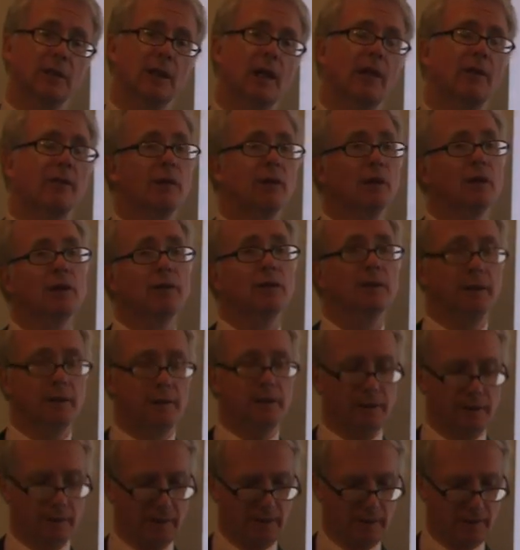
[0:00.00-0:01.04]
are included.
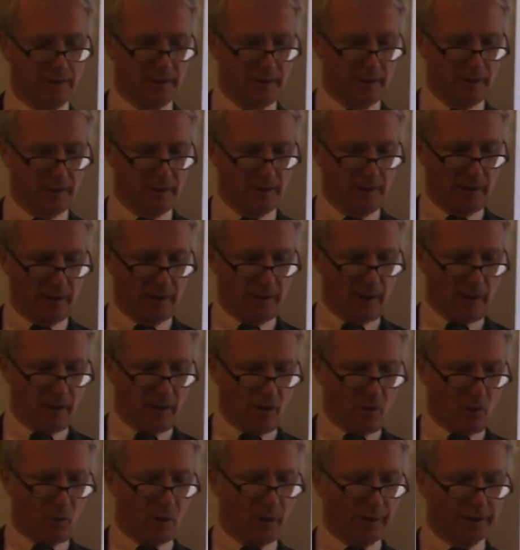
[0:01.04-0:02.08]

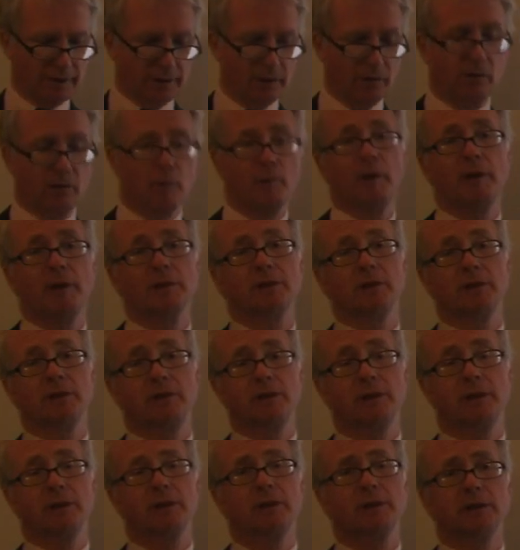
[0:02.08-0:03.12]
Once a
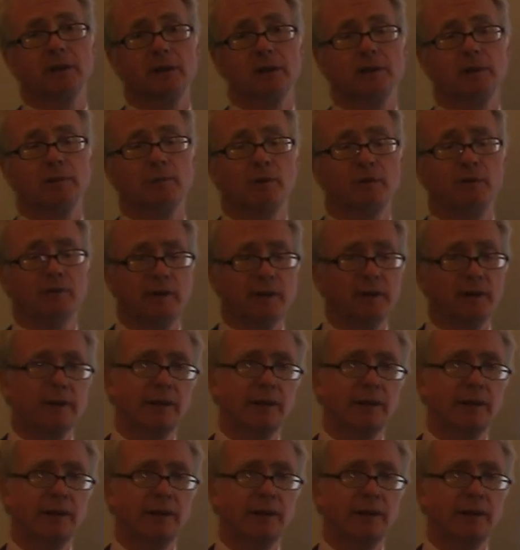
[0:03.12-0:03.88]
repository is more fully